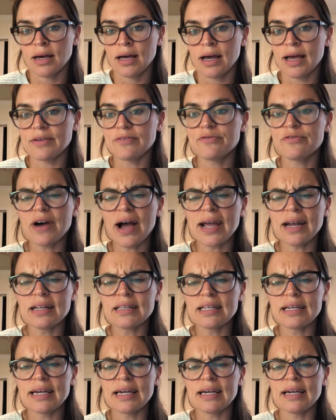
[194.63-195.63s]
And
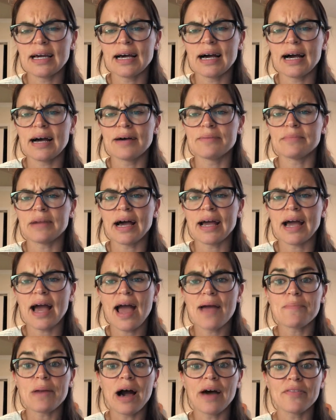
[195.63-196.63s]
finally, I
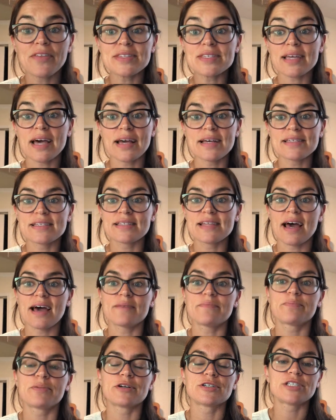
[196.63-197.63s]
hypothesized
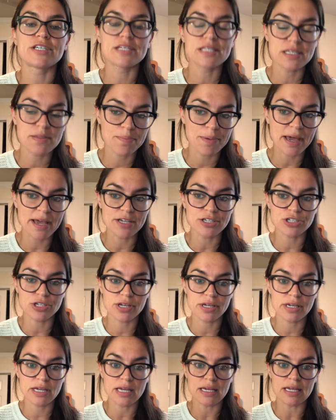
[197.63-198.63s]
that
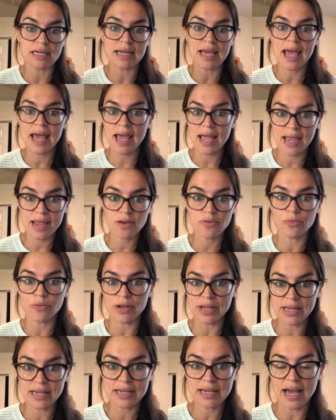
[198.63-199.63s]
participation in an
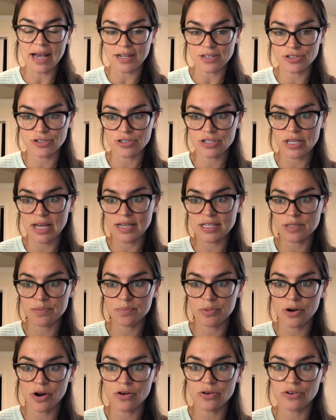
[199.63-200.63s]
8-week exercise
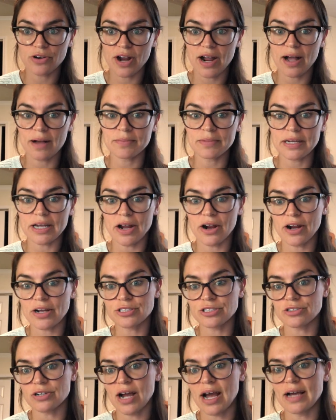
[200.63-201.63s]
program
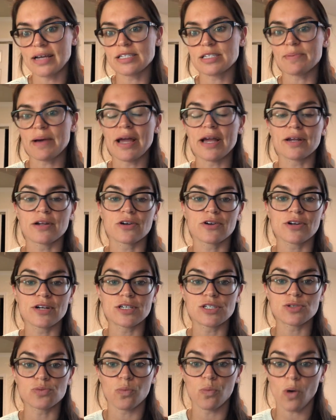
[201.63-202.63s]
characterized by
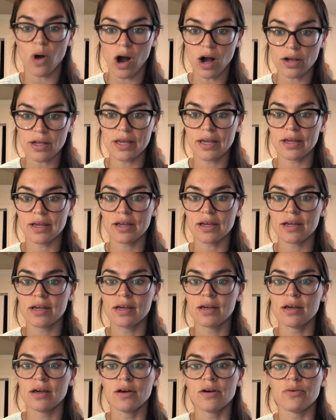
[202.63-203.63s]
increased walking
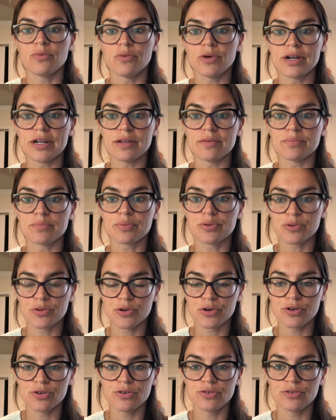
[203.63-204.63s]
would
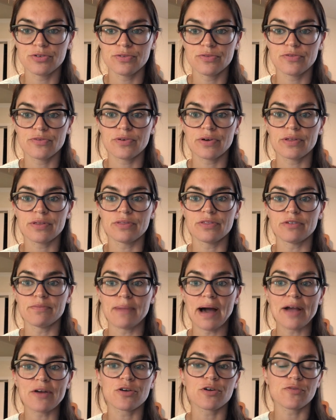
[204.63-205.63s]
improve the
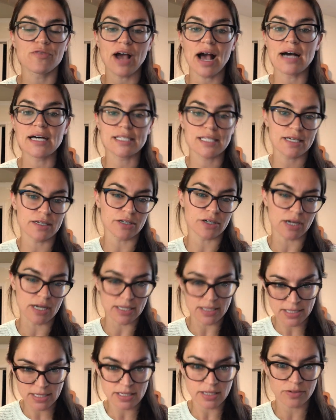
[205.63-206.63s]
microvascular
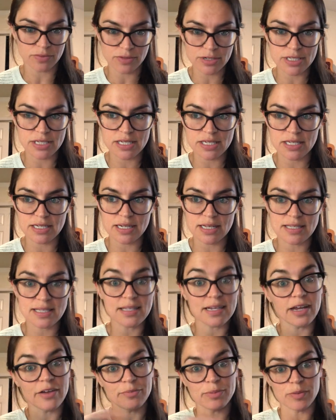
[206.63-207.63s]
insulin resistance
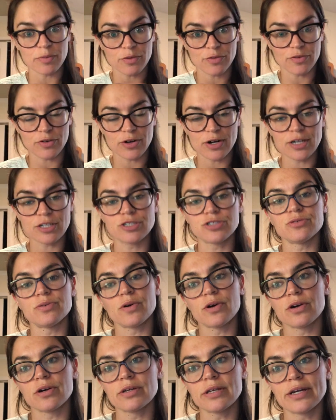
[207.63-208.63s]
that I've been referring to
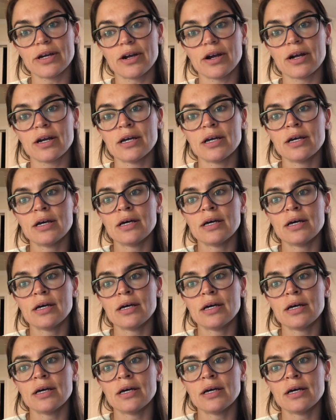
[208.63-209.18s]
earlier,